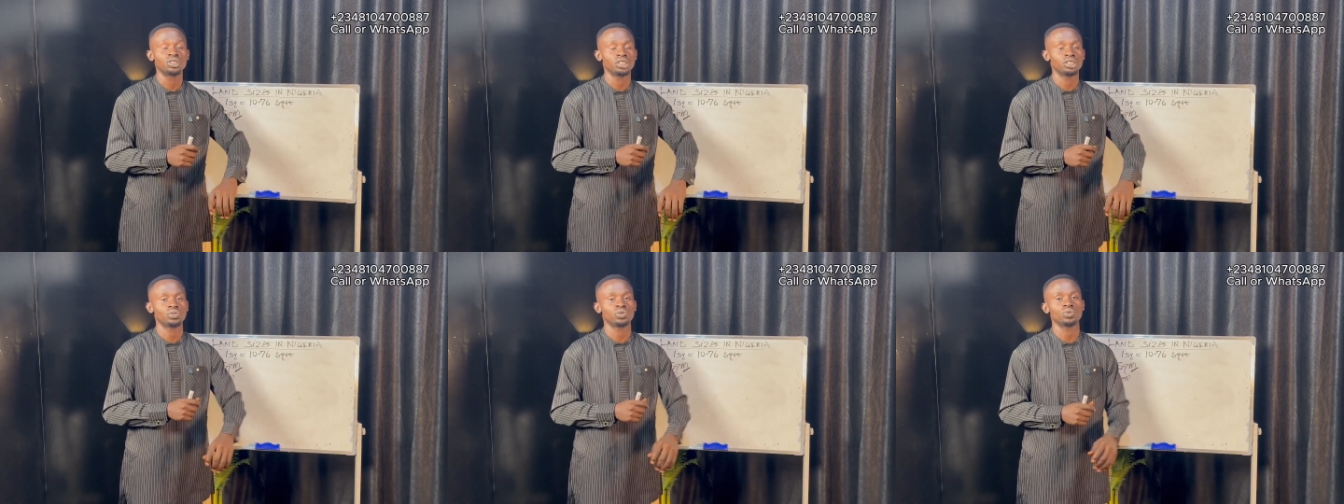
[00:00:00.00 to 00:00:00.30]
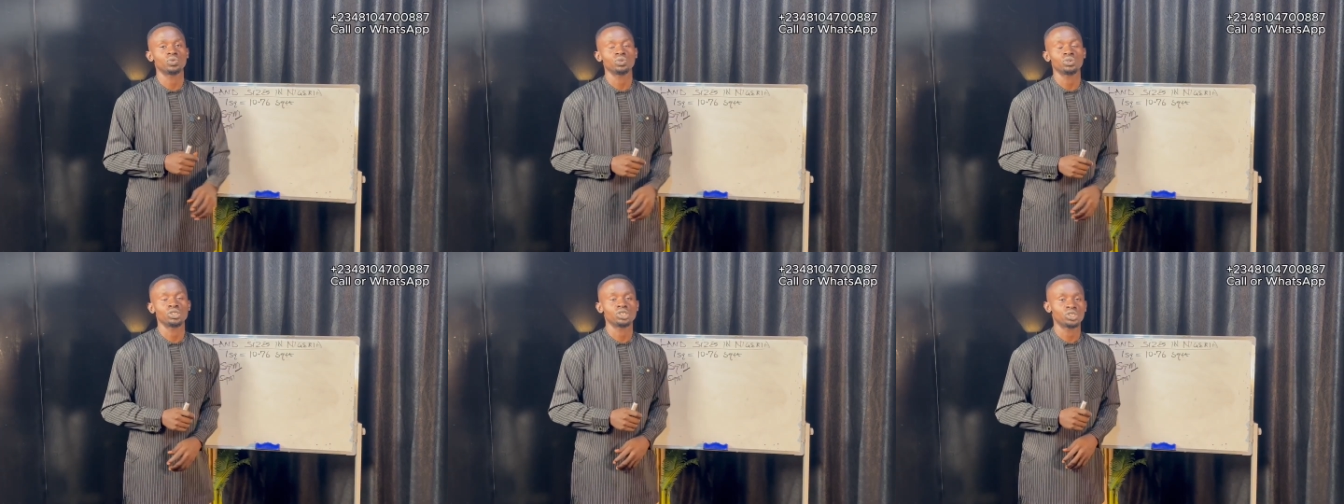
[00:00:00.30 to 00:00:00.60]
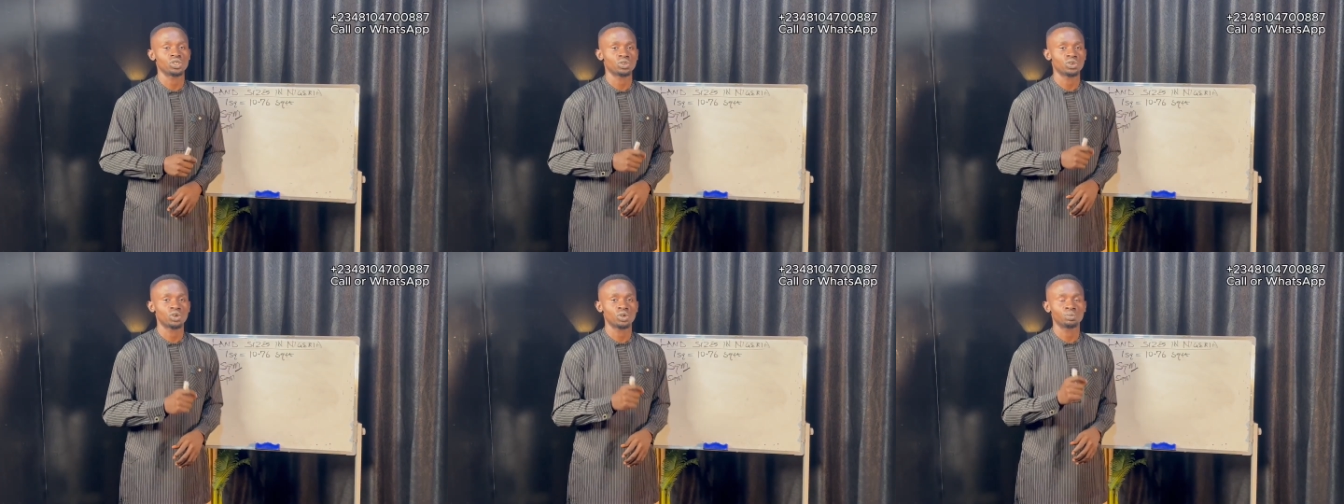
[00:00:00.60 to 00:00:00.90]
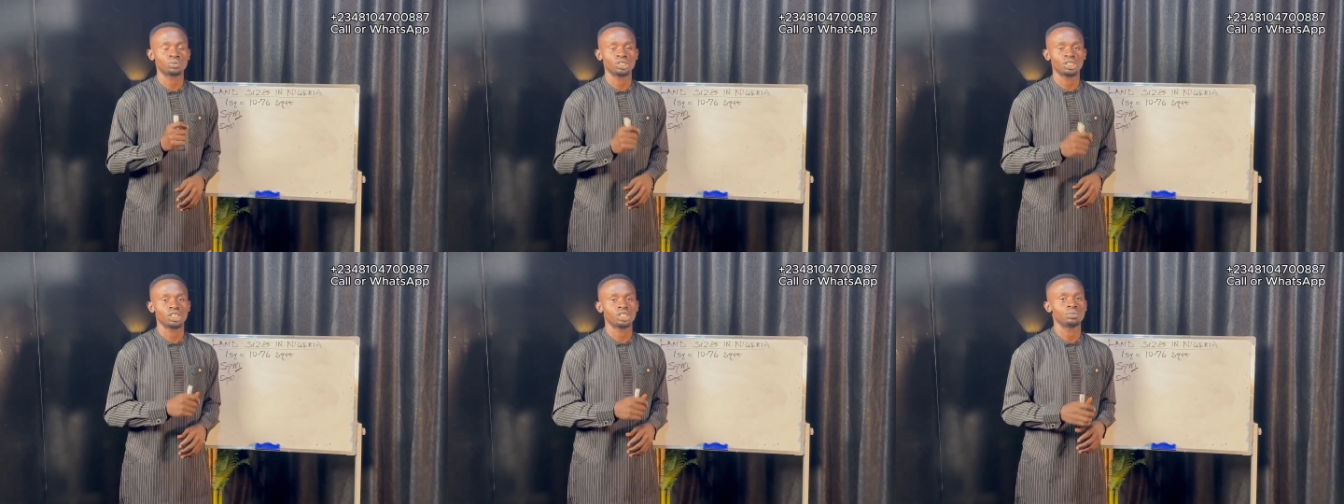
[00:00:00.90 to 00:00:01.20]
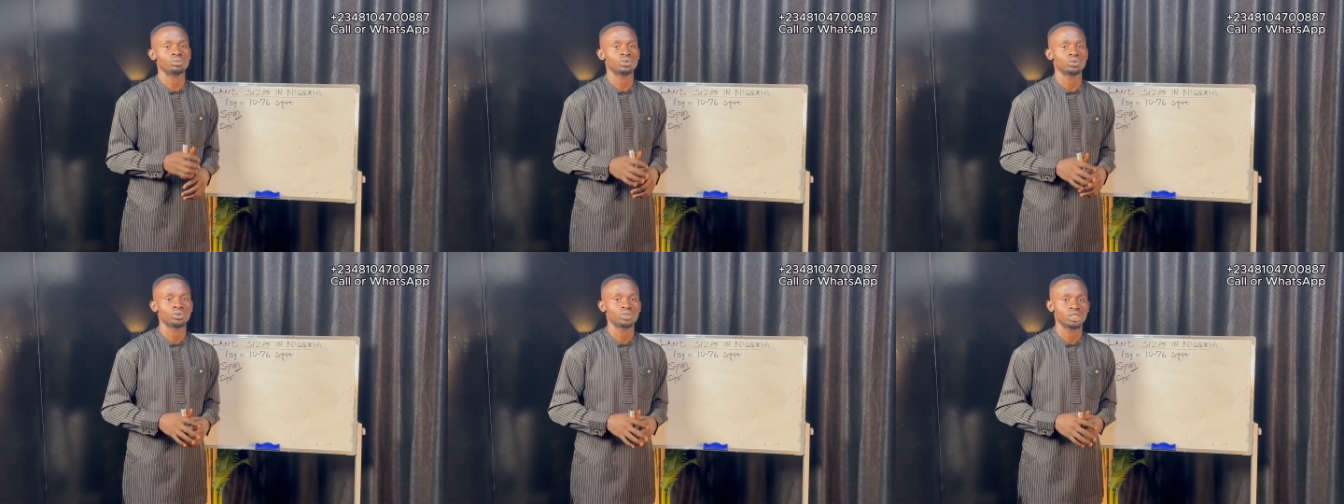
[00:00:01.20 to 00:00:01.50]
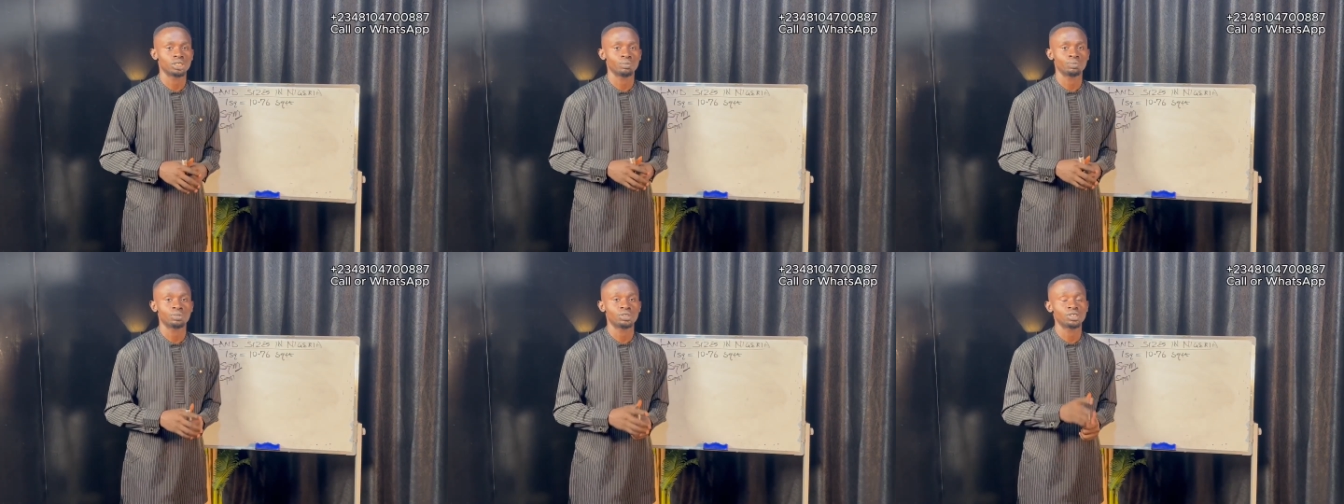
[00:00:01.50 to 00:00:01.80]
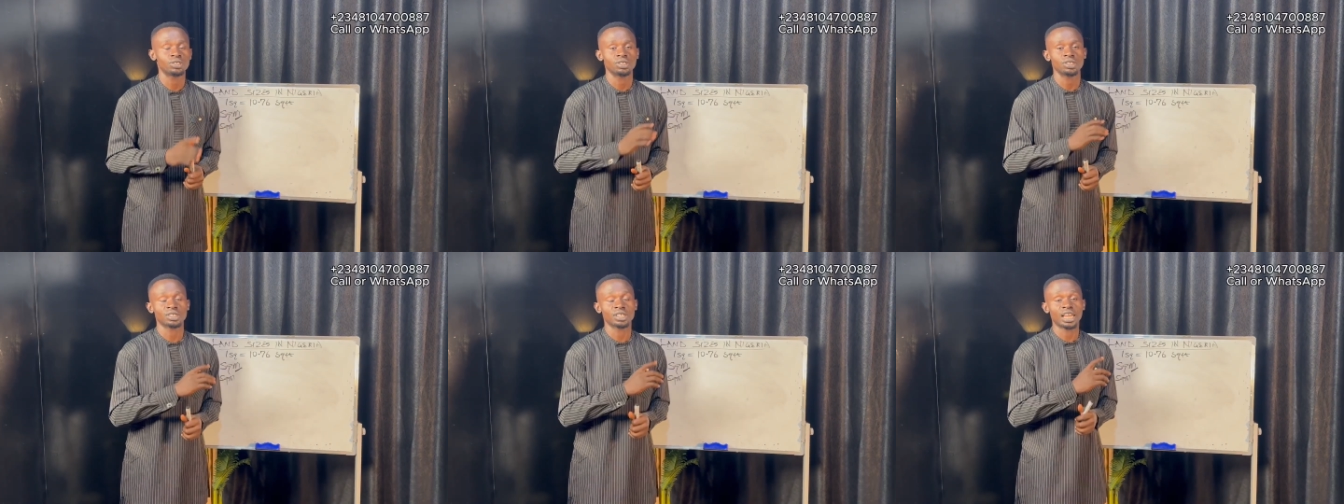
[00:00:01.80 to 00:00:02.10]
in Enugu is not obtainable in
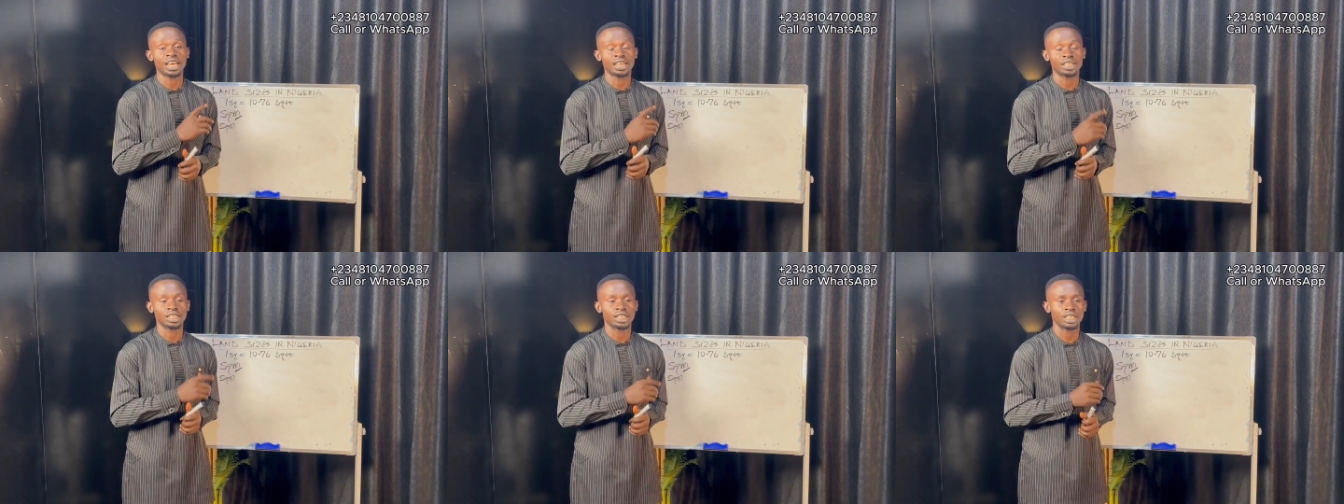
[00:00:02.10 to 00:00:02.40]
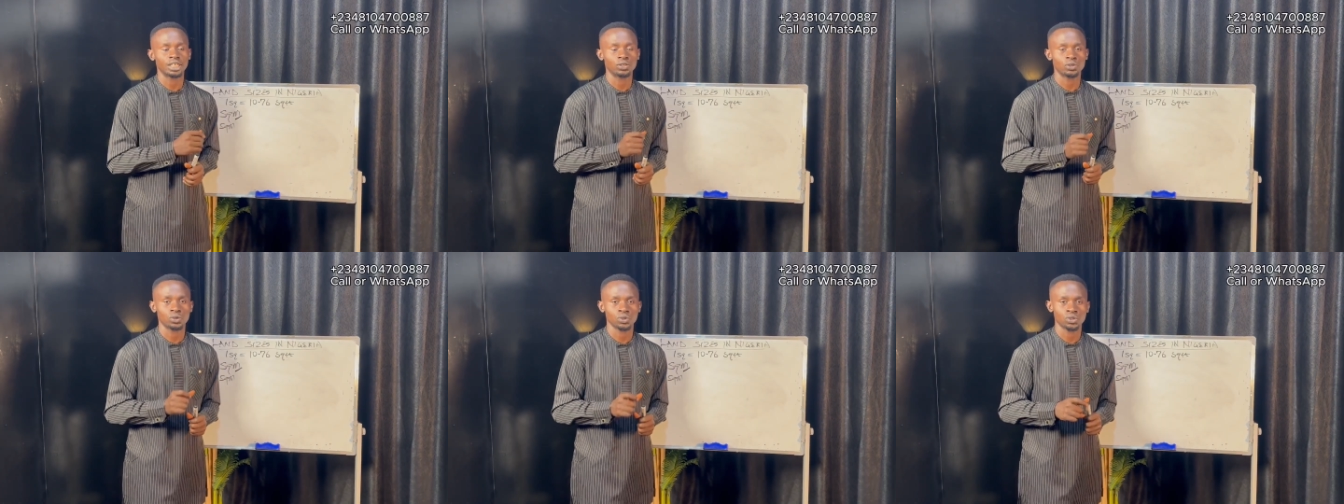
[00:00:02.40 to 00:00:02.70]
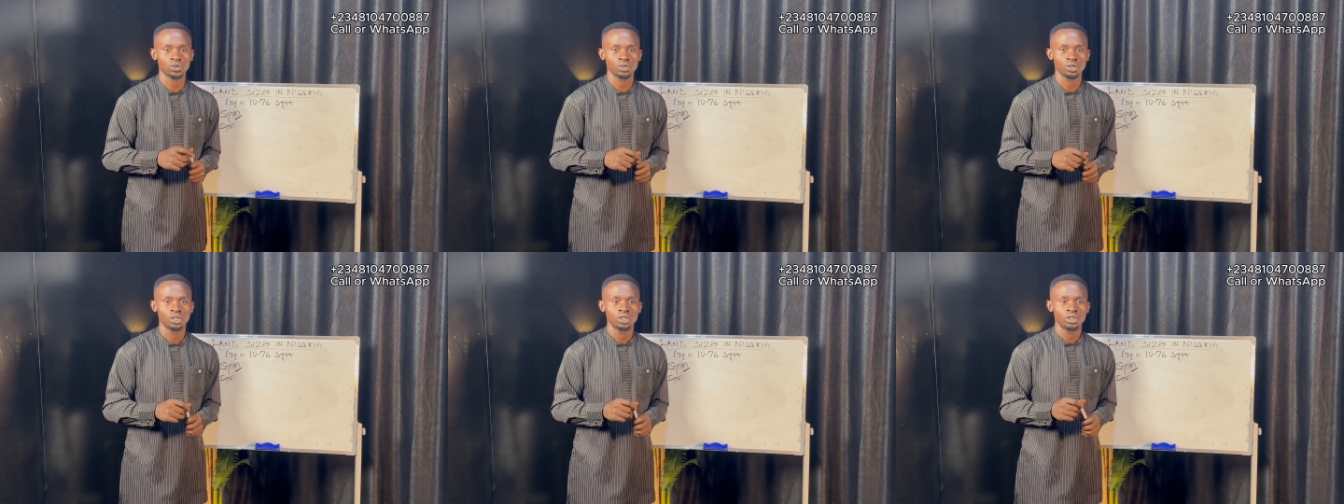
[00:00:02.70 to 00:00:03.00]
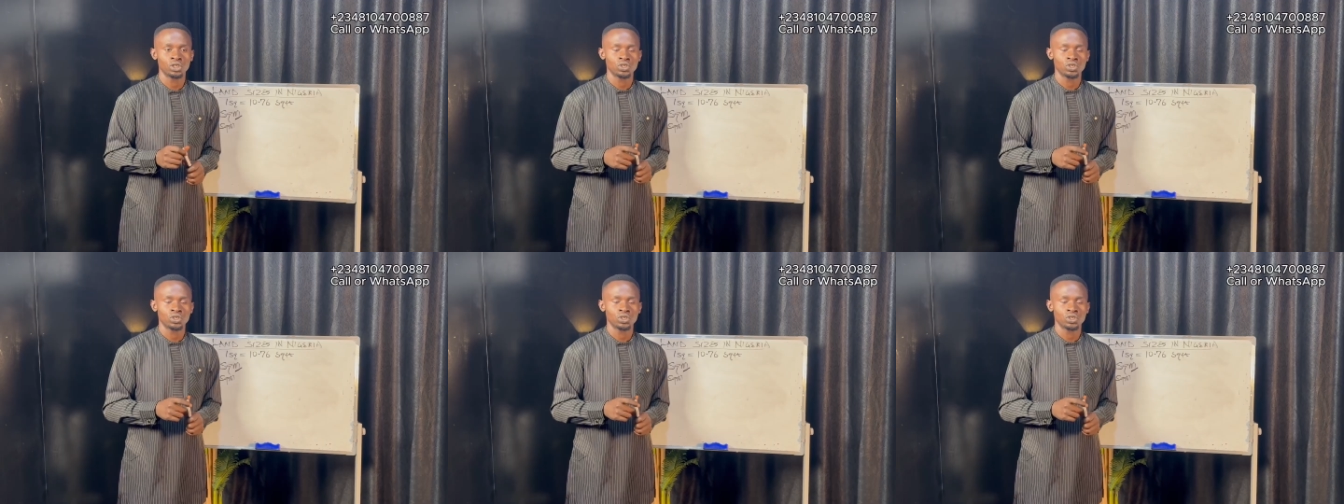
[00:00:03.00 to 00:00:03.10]
places like Lagos.